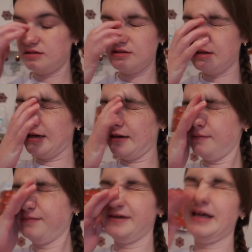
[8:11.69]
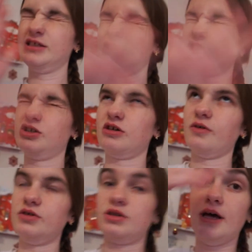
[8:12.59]
Yeah, it's just not going
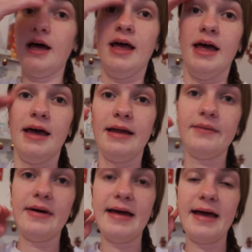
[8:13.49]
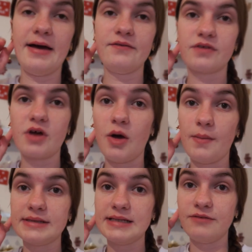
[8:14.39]
to that. Anyway, I've got
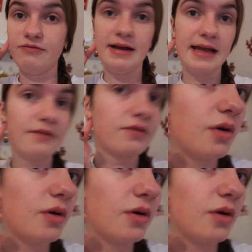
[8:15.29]
myself ready. I've got